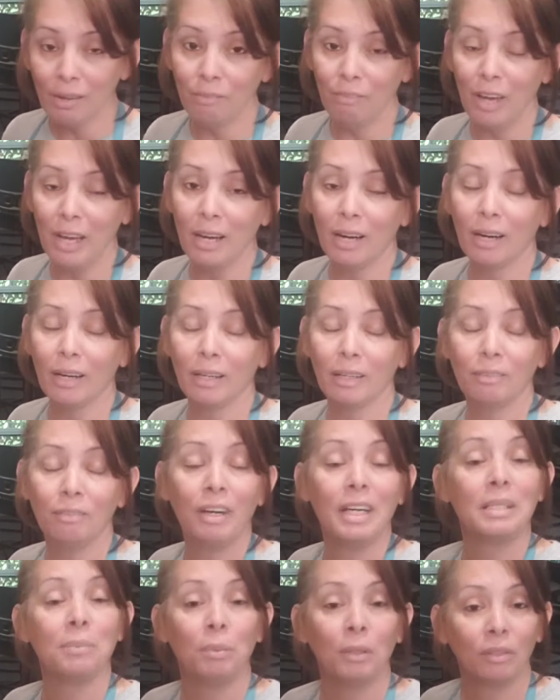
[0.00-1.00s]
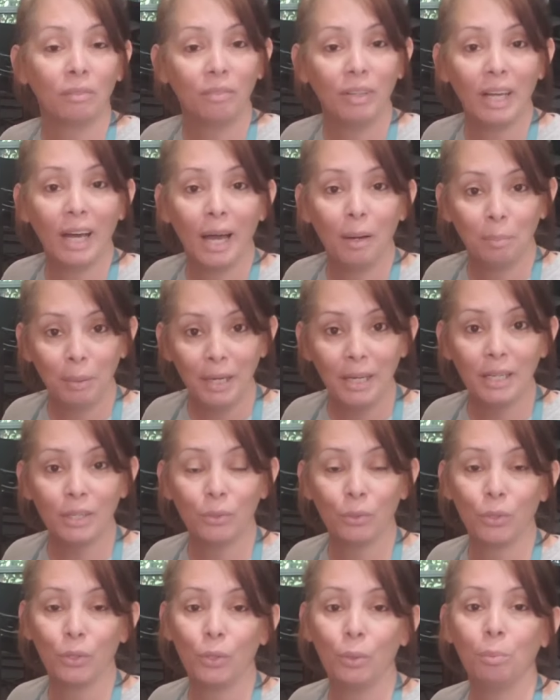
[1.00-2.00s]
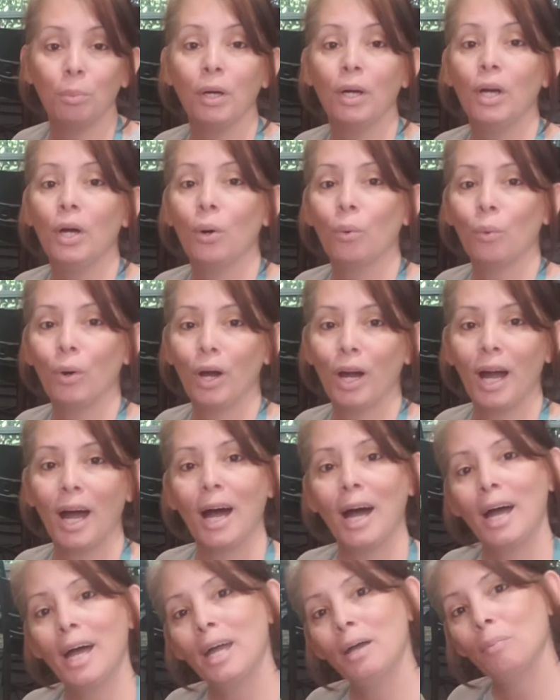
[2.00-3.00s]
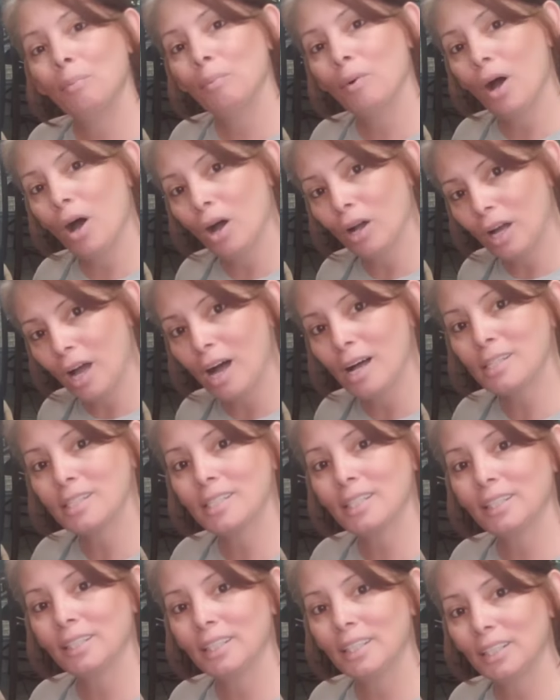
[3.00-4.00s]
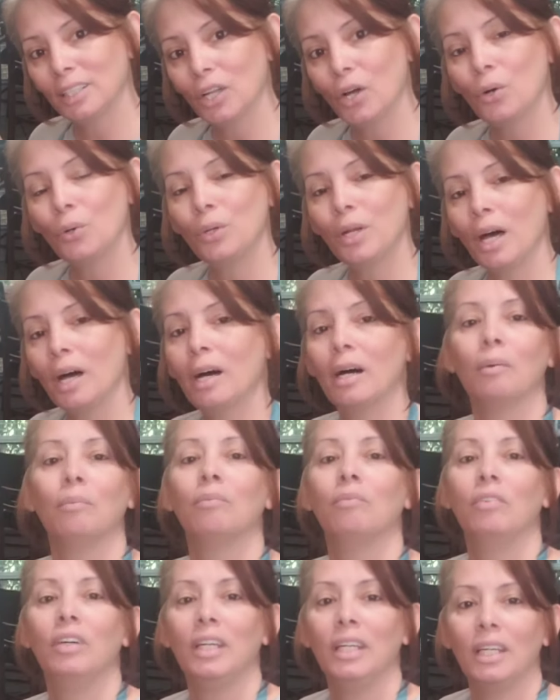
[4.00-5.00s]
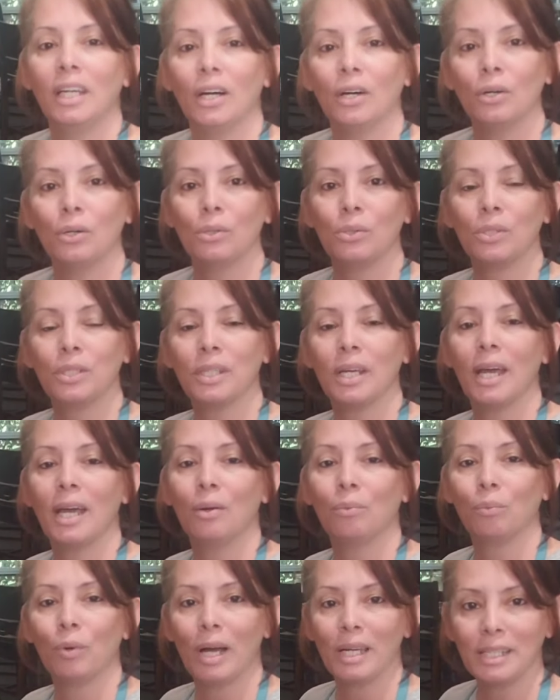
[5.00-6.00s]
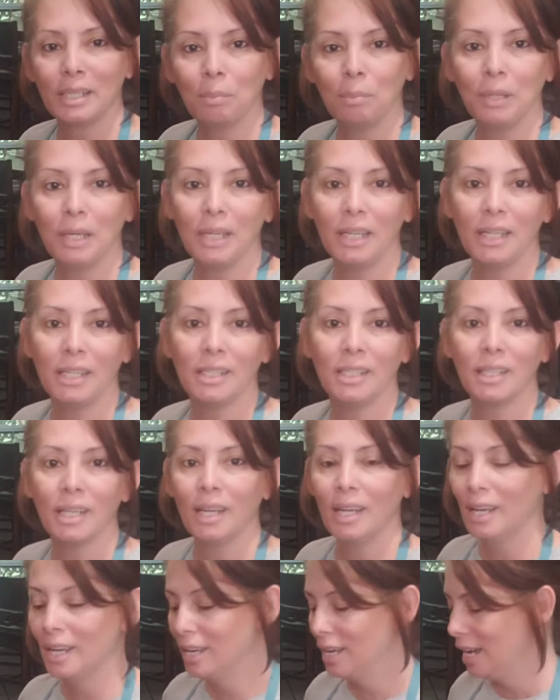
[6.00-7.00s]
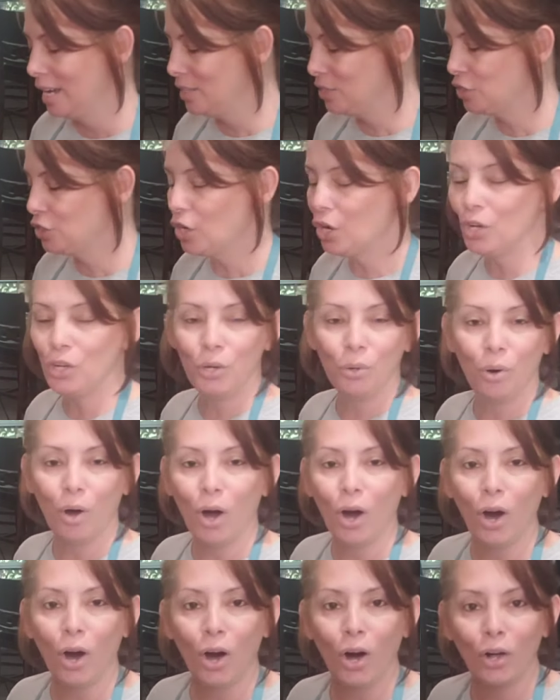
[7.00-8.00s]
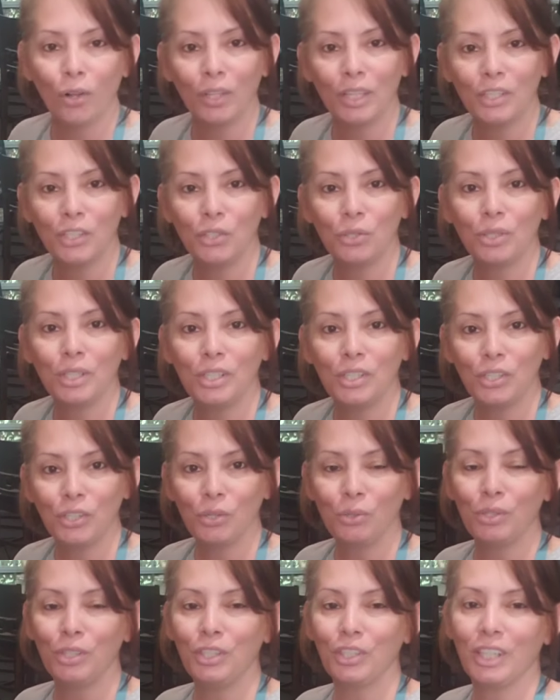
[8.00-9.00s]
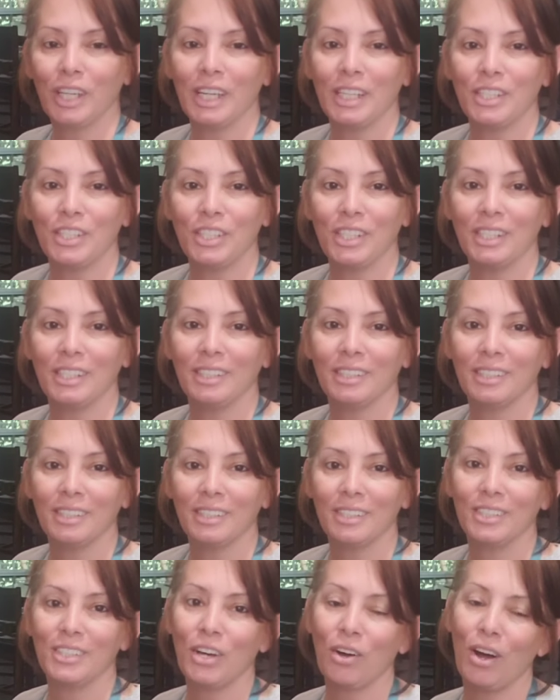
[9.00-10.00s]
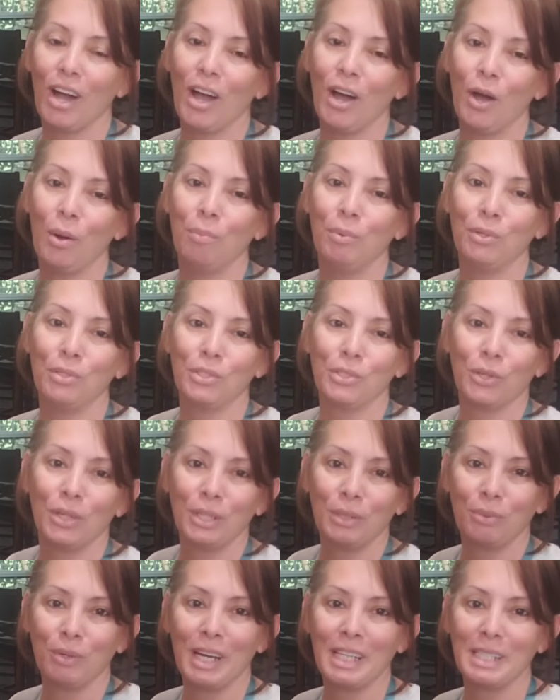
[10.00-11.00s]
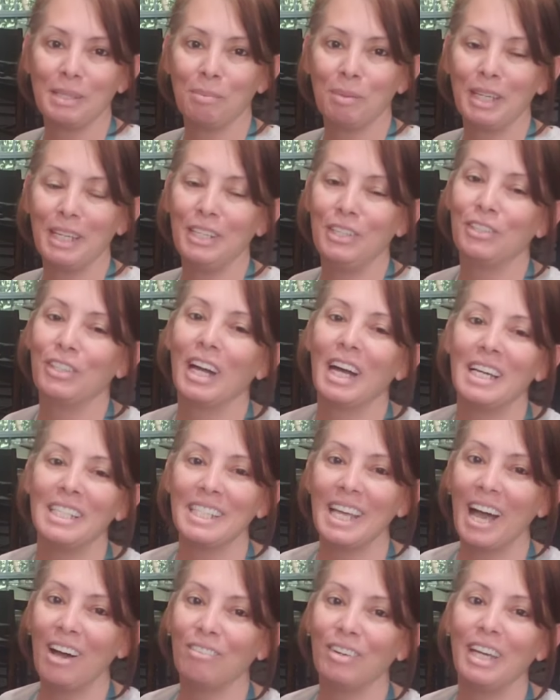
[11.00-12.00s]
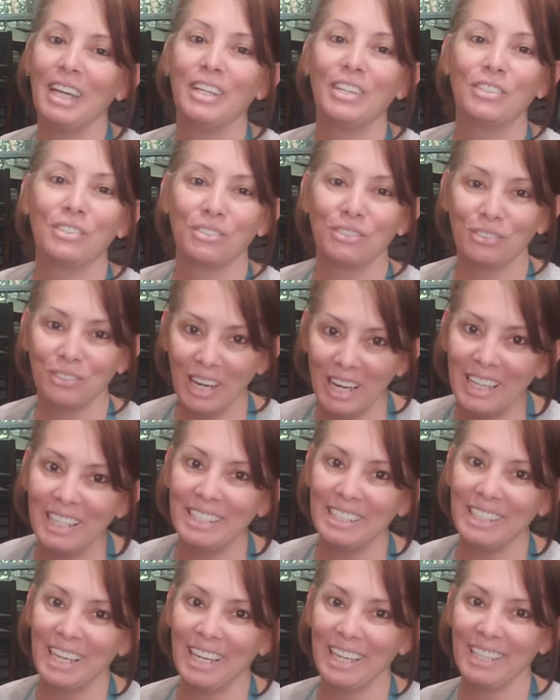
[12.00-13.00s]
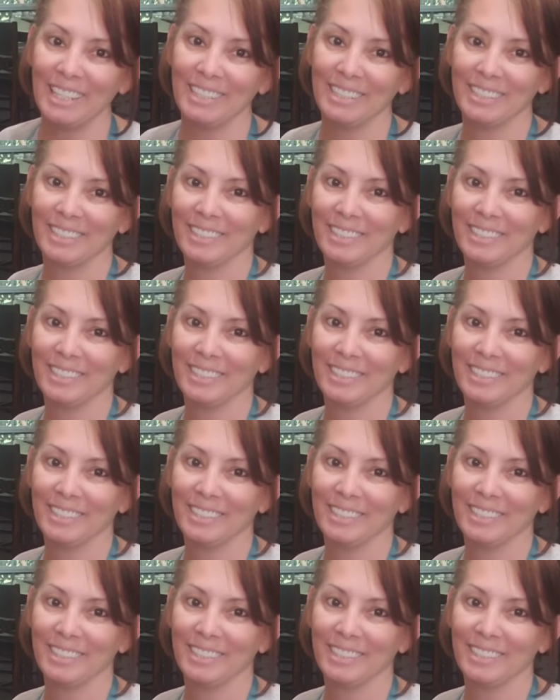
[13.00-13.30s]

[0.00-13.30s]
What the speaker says: Facebook VIP group, where I constantly load up videos and recipes and show you all that you can do in your kitchen. So I hope you enjoyed the recipe. You guys have a great day.